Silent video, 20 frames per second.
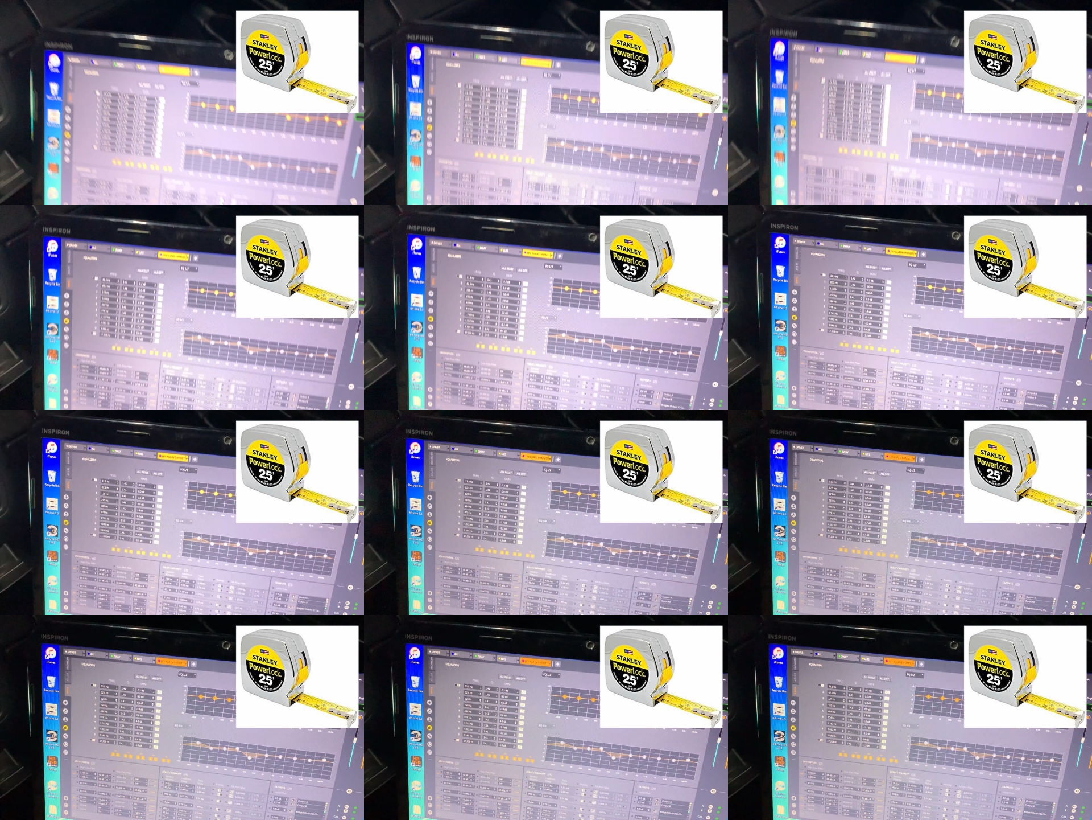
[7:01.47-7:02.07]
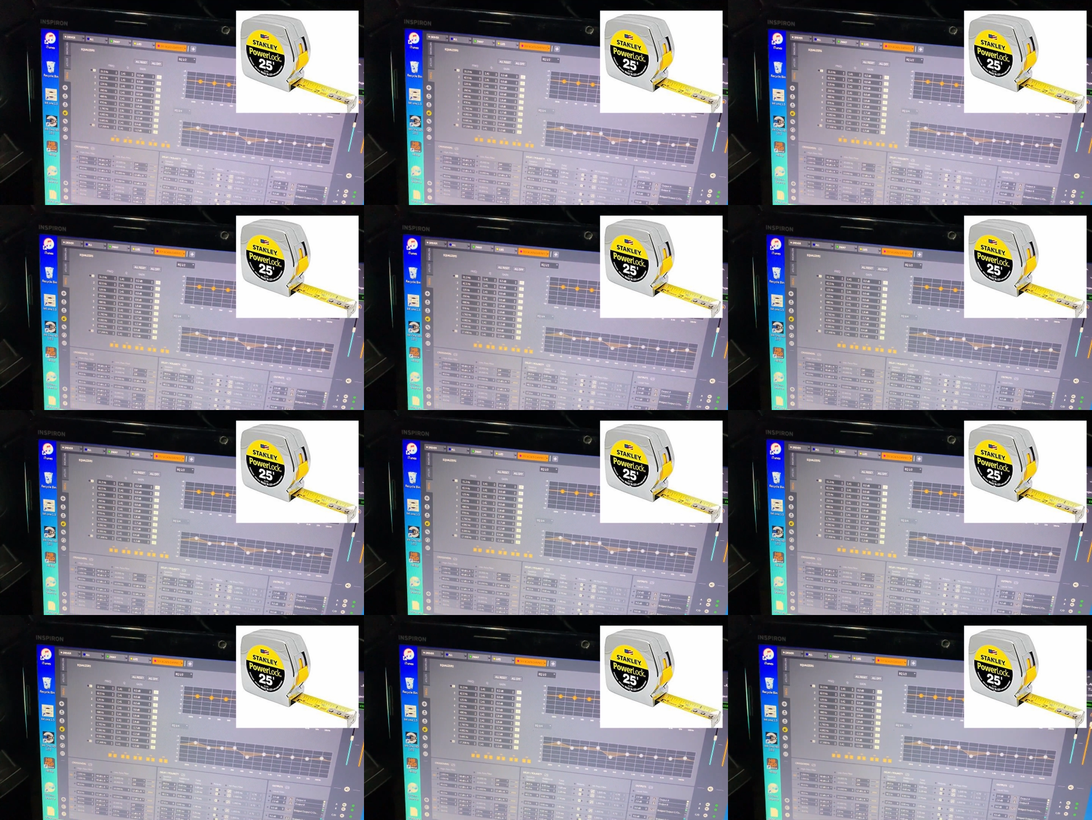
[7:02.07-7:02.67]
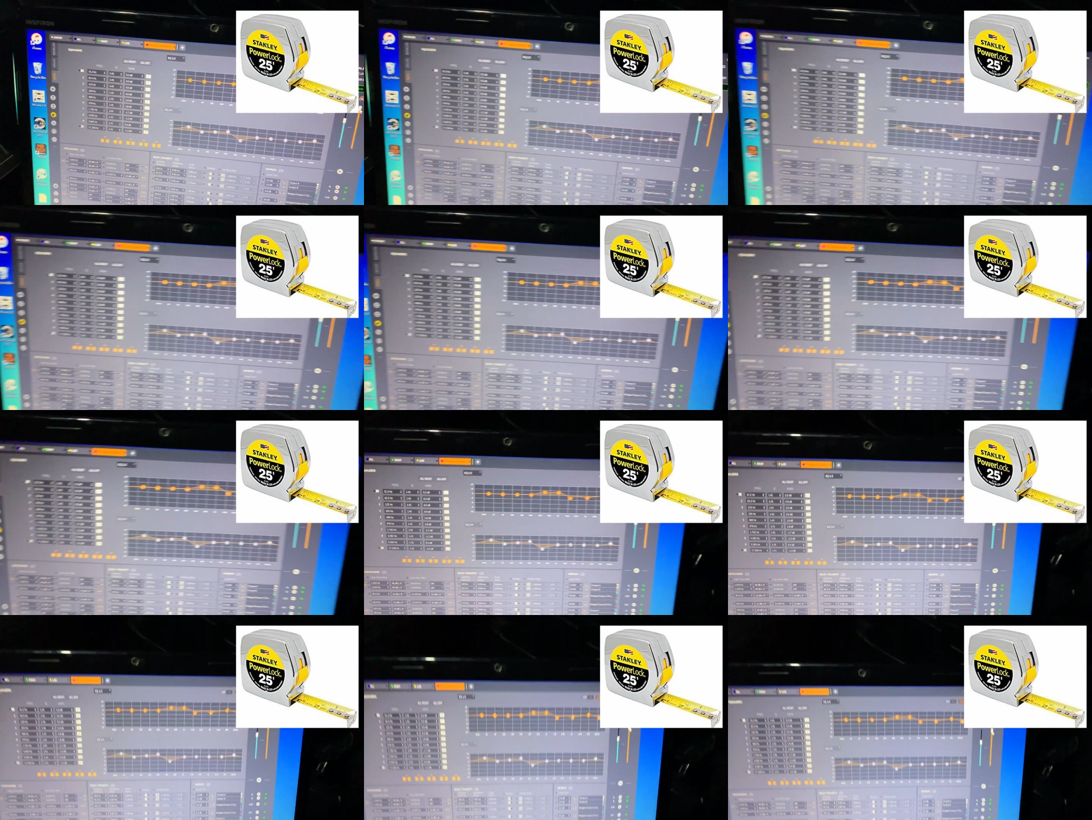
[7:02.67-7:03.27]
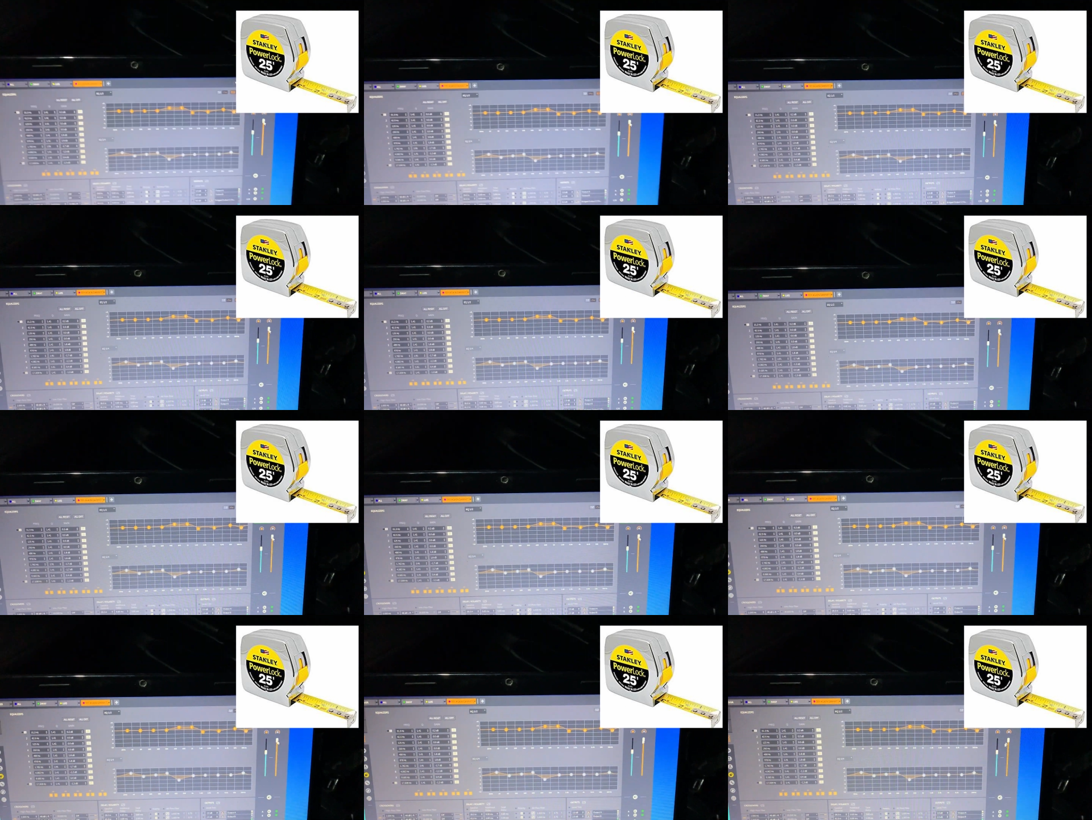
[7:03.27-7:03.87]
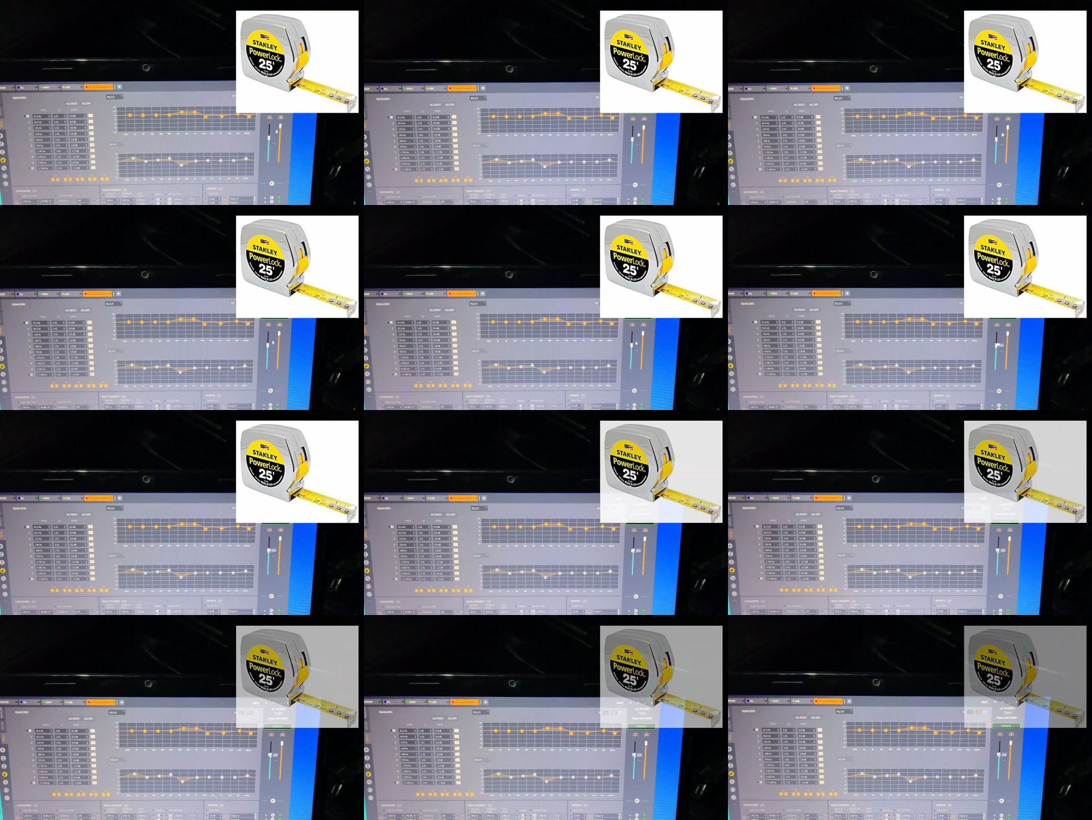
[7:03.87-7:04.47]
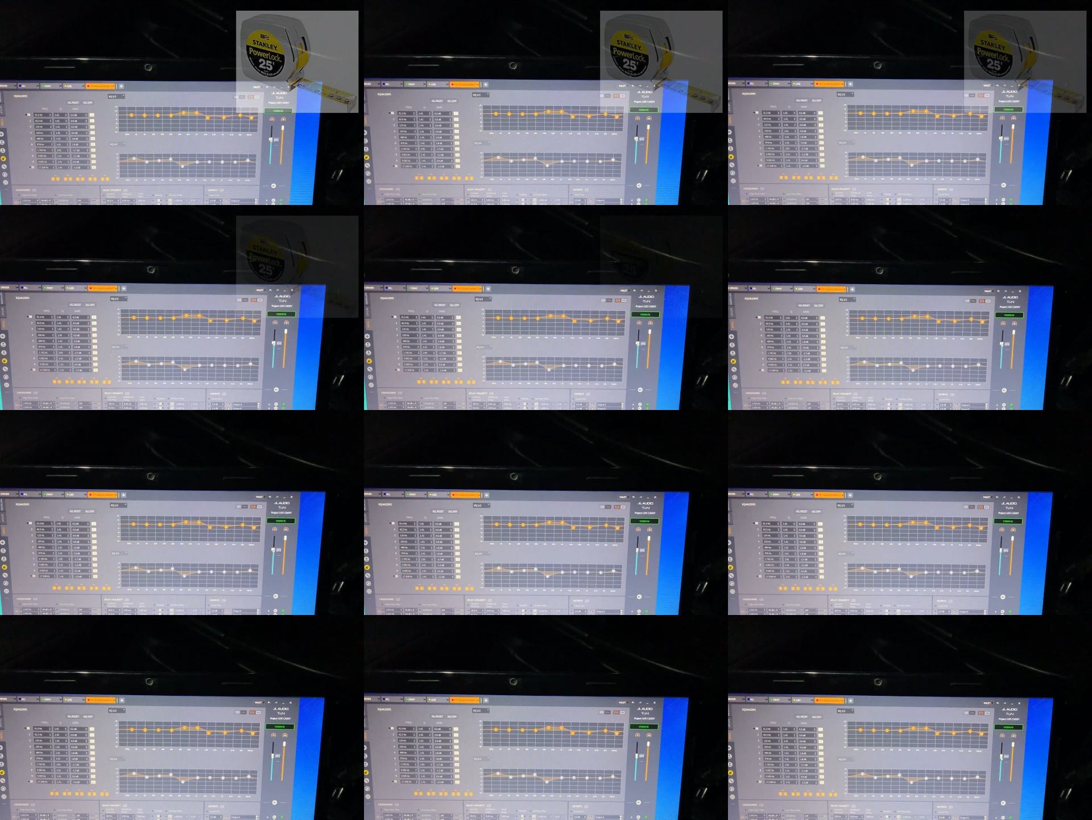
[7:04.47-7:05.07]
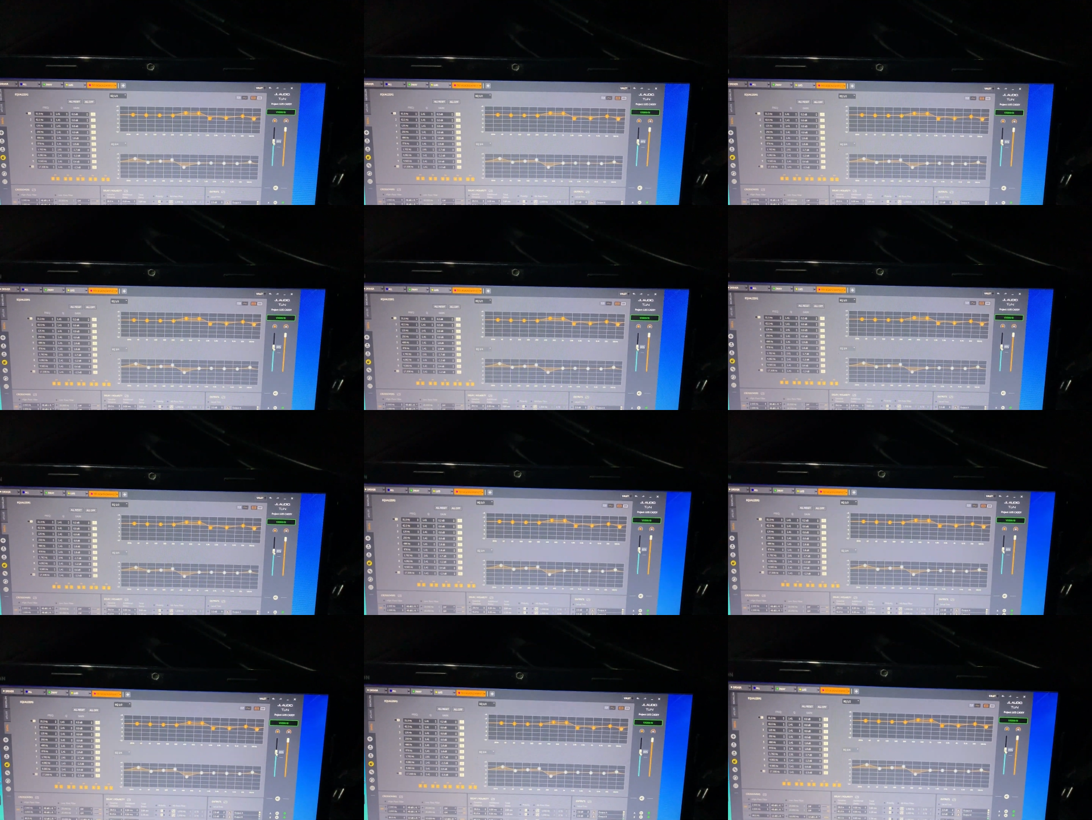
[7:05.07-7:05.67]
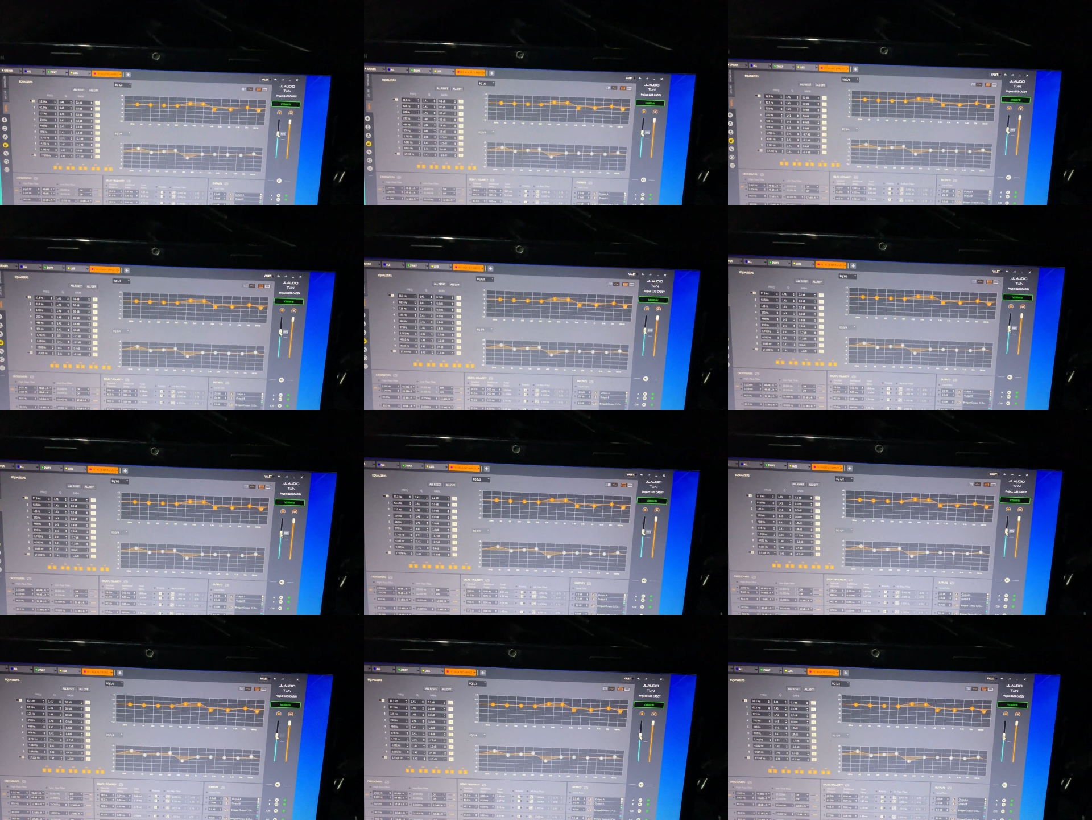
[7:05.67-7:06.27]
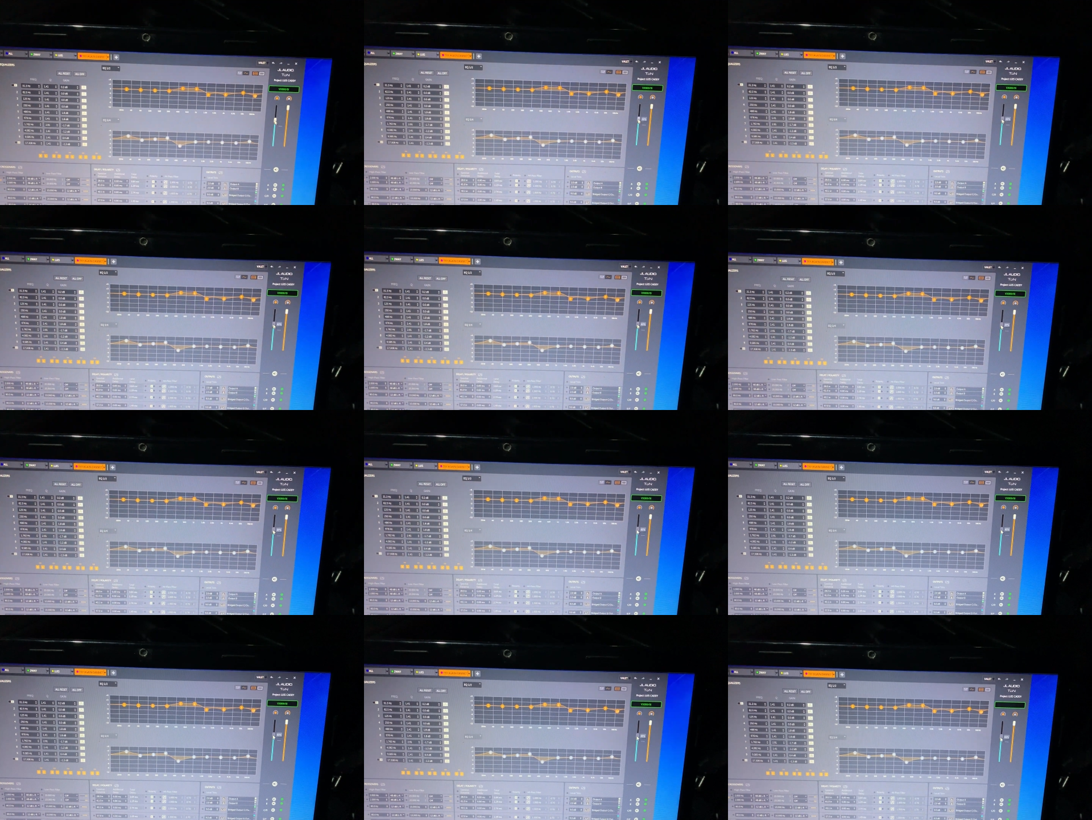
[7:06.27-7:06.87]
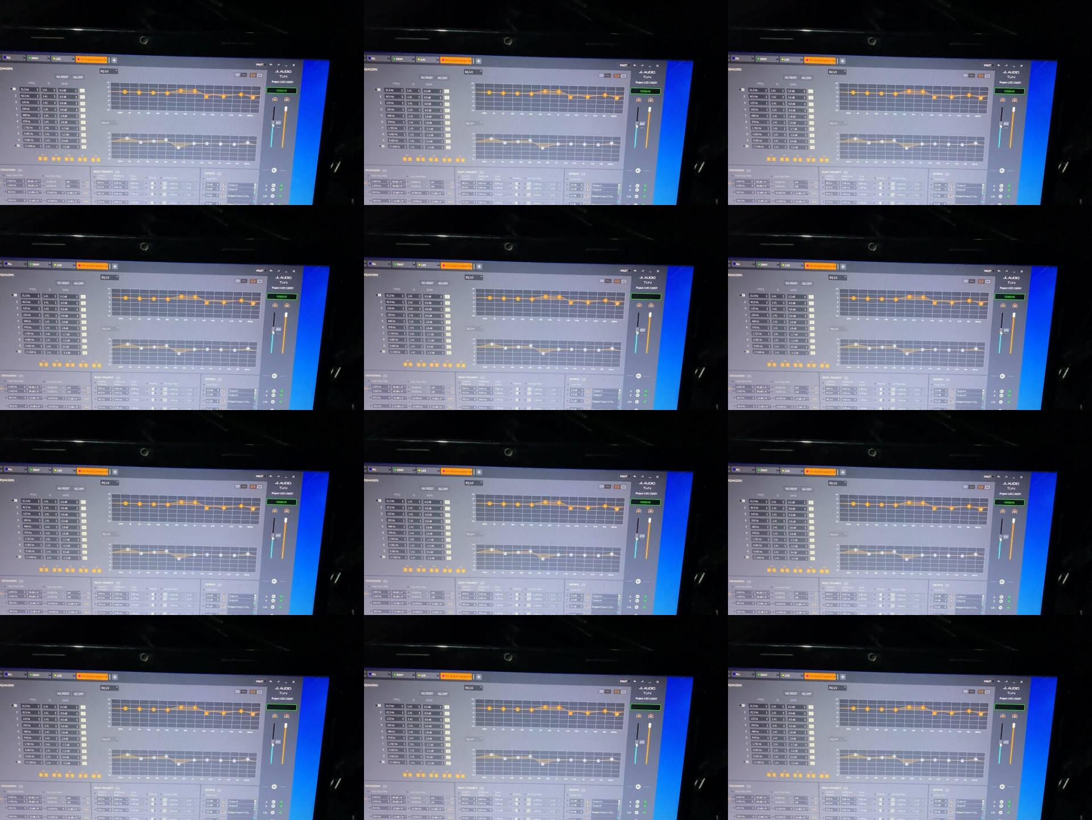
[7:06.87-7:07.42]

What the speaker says: Nobody's mouth can be seen.